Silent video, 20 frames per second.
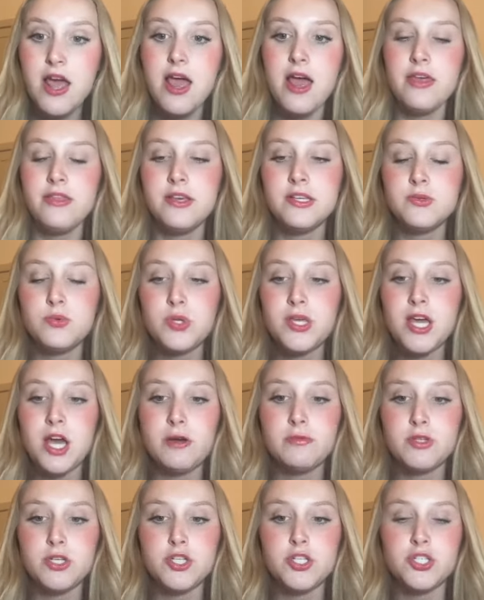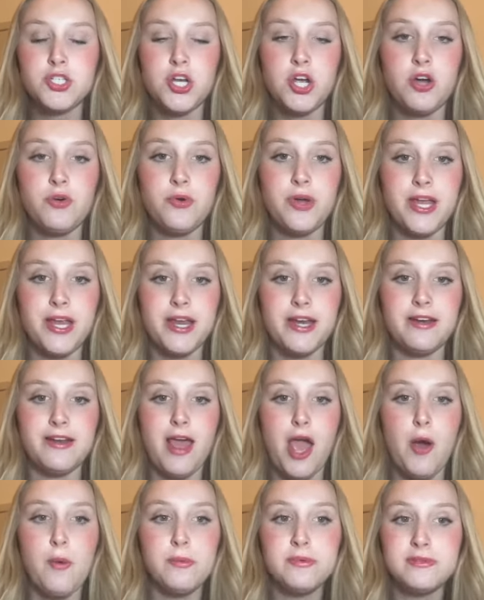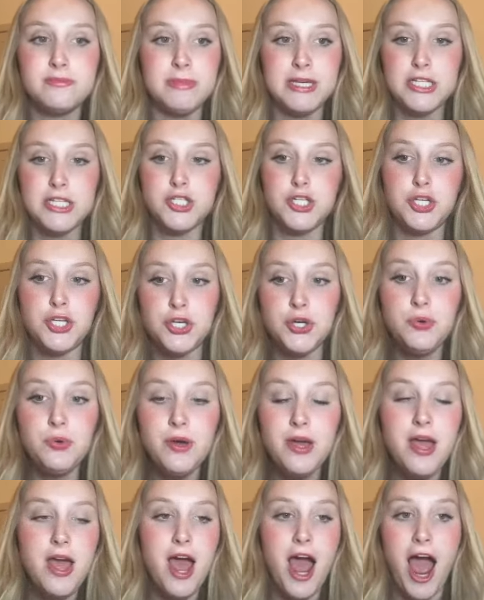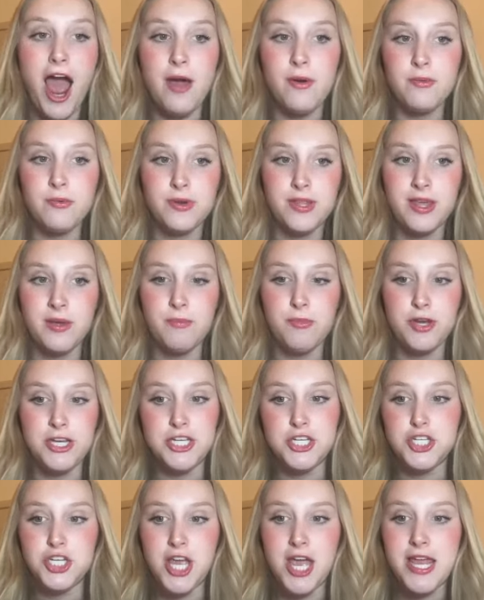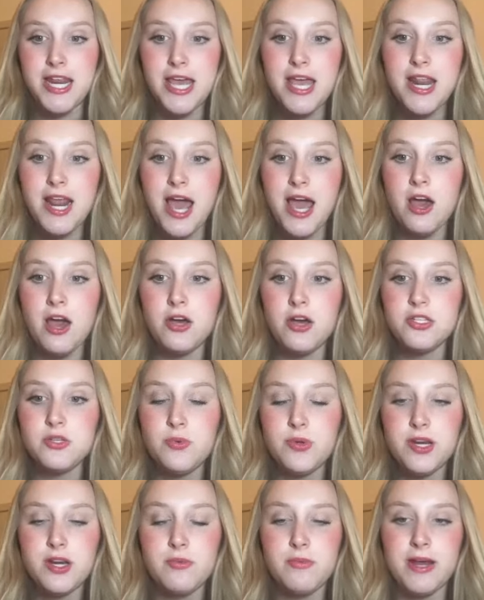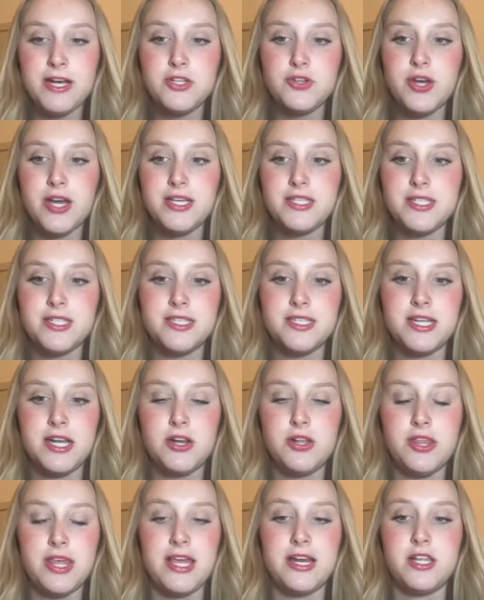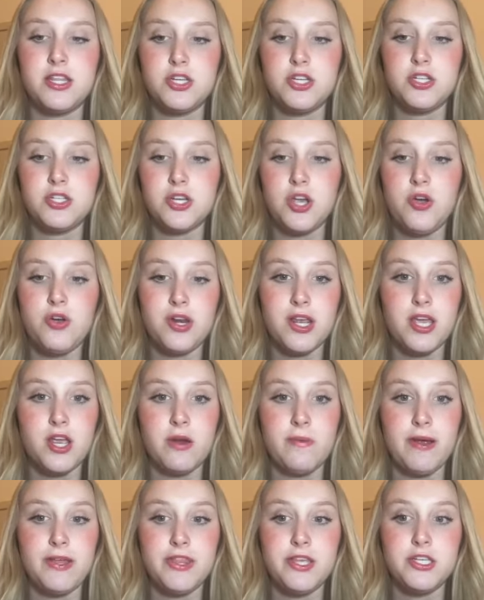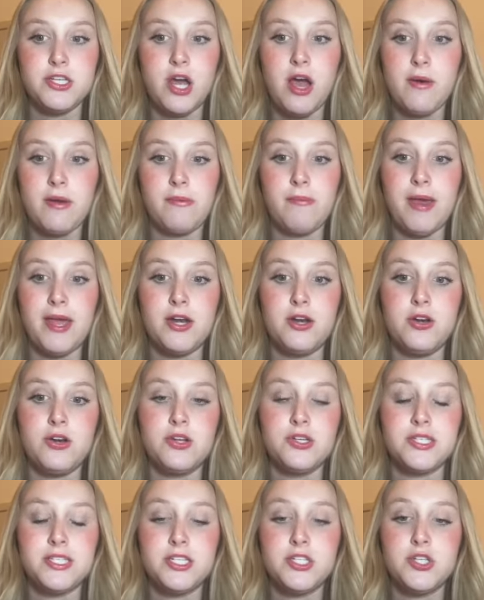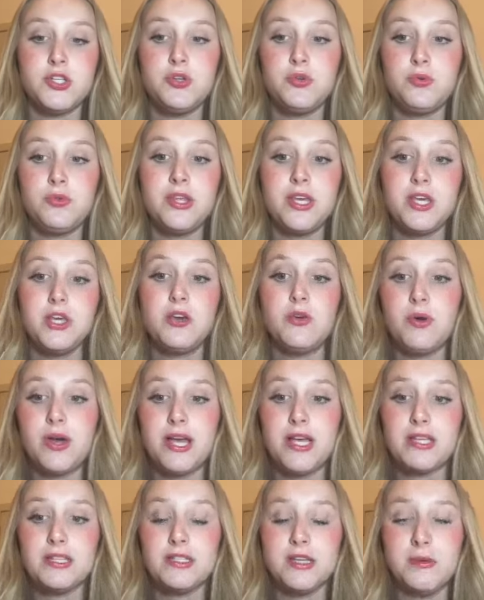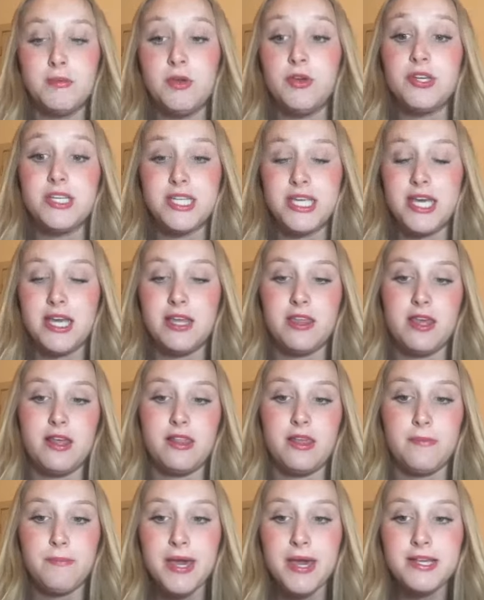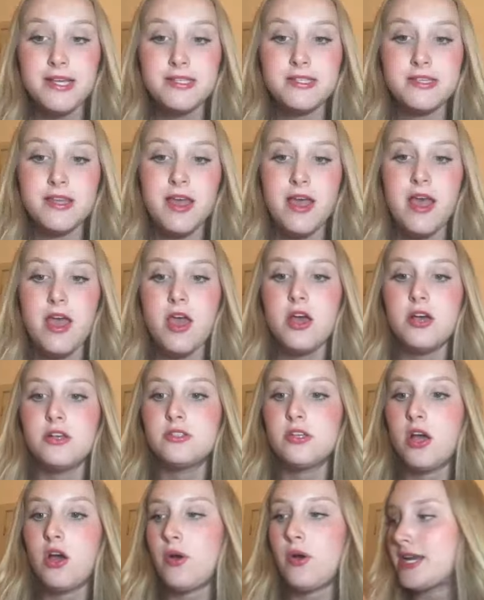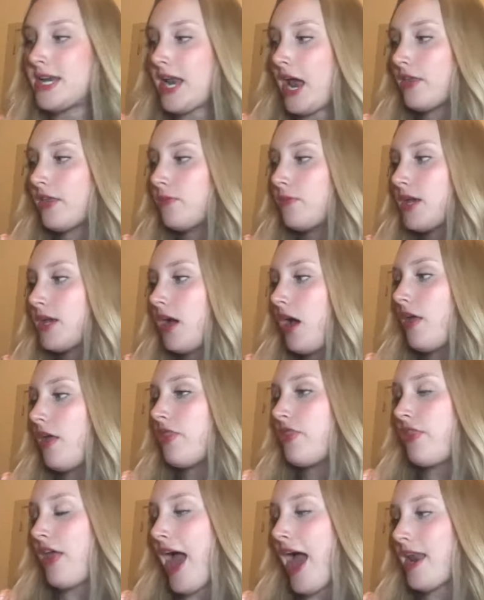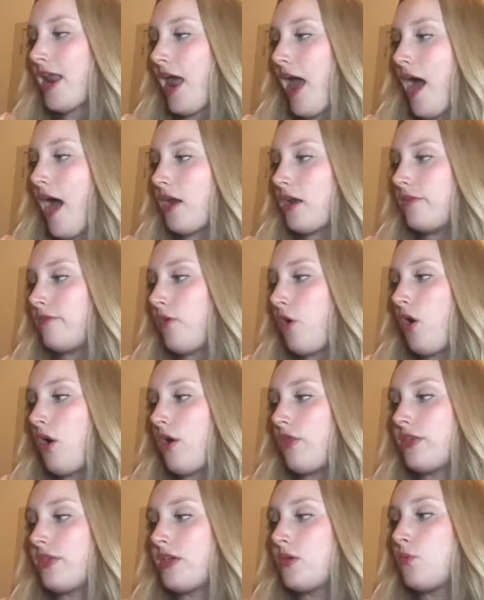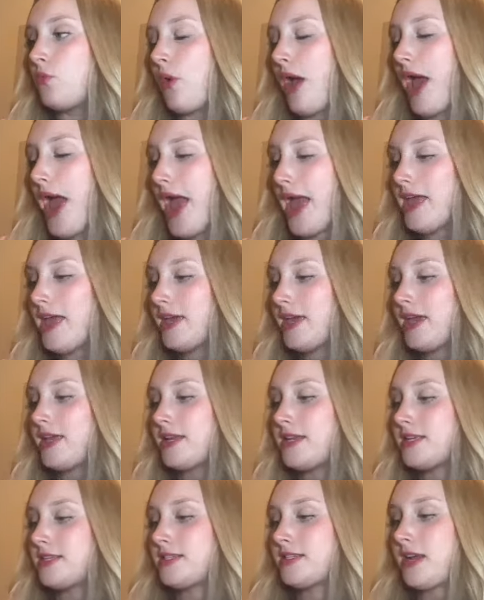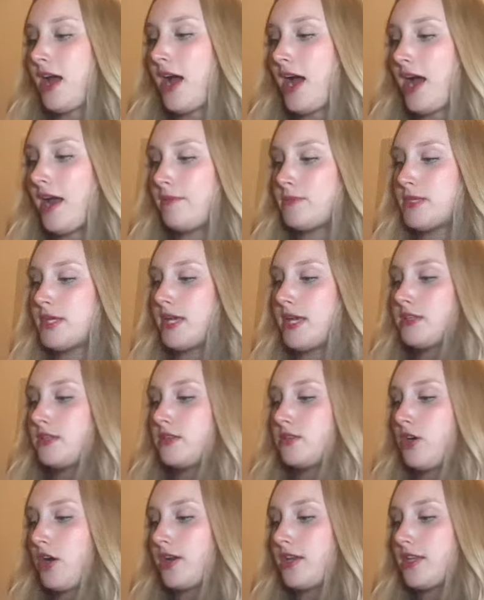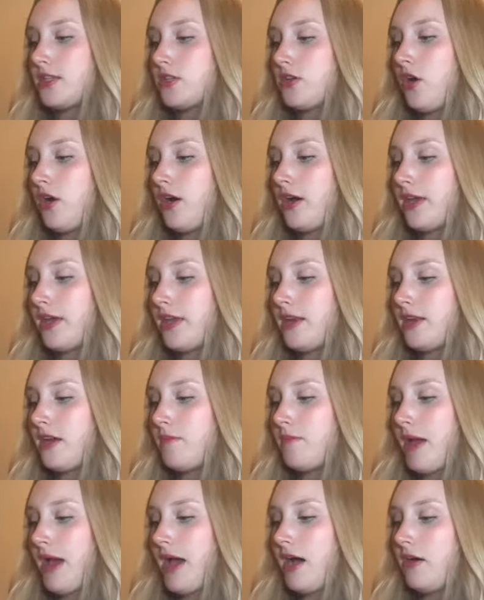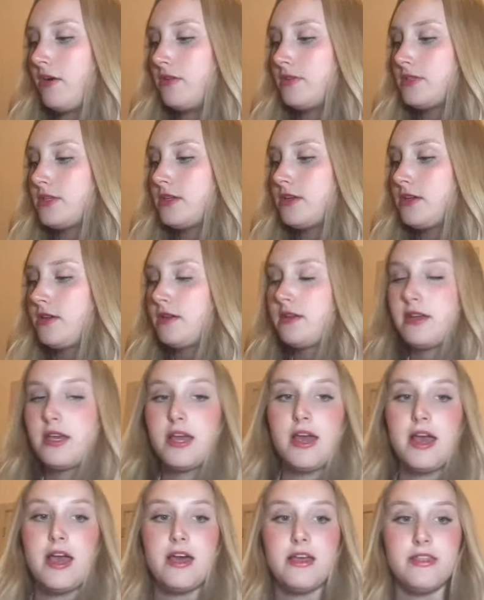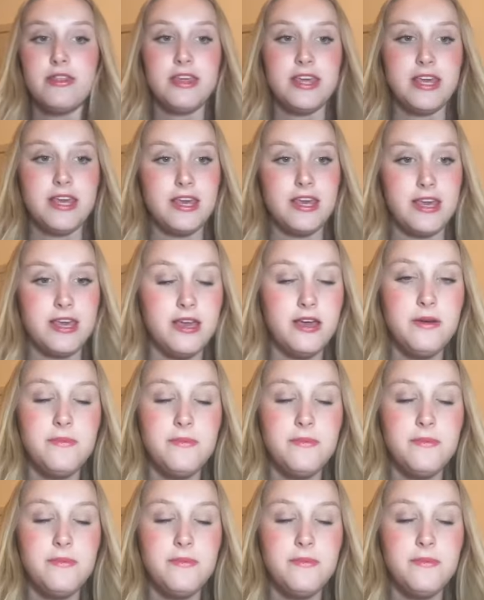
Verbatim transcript: This really helps our show and helps me too. I would really appreciate it. I also wanted to remind you guys to stay to the end of the show to hear about the top competitors to the USWNT and the Olympics. So now that we got that out of the way, it is time to get started talking about the